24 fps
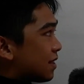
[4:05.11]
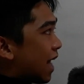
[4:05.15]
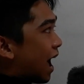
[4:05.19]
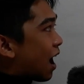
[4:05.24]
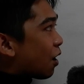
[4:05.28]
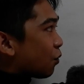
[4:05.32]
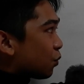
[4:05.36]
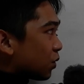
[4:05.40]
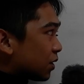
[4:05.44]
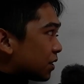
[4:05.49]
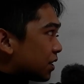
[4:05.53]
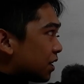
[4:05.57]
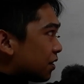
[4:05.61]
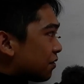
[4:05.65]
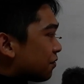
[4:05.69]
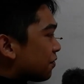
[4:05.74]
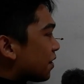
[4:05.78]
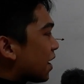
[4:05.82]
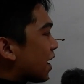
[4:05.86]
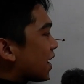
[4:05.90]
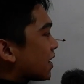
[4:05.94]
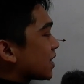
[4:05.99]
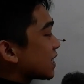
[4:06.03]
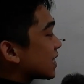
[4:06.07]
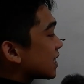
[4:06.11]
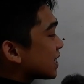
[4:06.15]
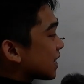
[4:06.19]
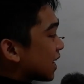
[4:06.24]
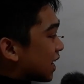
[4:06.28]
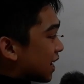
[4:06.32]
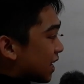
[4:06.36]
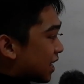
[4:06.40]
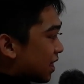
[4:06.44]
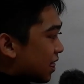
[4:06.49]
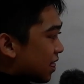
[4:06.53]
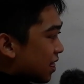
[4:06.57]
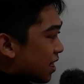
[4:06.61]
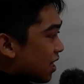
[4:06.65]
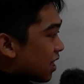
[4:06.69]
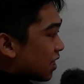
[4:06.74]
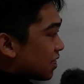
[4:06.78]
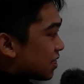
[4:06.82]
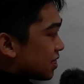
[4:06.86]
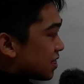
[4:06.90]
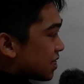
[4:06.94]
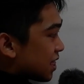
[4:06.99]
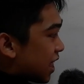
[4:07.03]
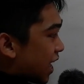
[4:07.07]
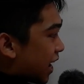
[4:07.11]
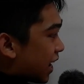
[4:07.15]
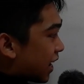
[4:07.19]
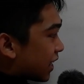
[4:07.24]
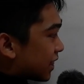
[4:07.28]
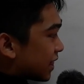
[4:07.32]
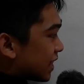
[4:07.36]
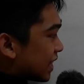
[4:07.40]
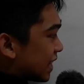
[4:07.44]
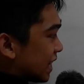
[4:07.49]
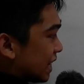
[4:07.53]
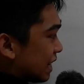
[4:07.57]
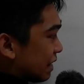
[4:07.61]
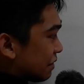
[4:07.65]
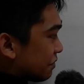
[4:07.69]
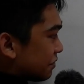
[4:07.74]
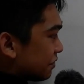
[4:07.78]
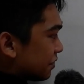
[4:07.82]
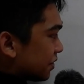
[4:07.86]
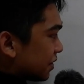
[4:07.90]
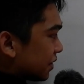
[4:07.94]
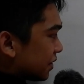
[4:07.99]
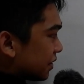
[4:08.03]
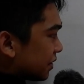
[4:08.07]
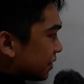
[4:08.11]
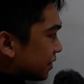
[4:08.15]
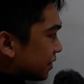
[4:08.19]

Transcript: that will give us a negative